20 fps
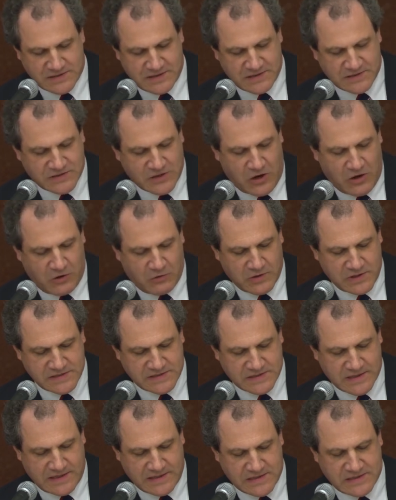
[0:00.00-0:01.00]
and it's
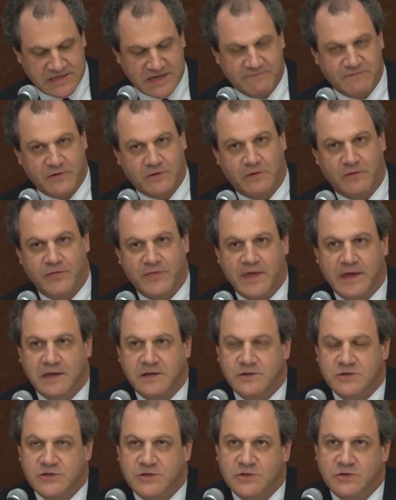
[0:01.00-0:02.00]
always a difficult
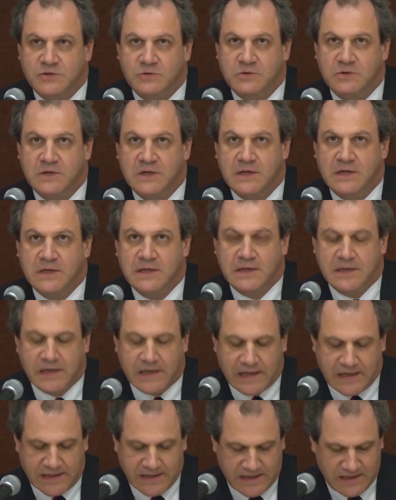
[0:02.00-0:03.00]
thing to
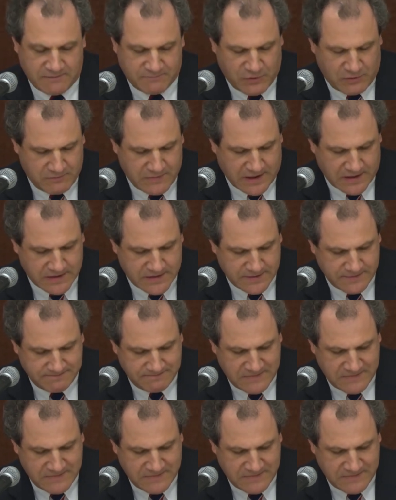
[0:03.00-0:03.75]
implement.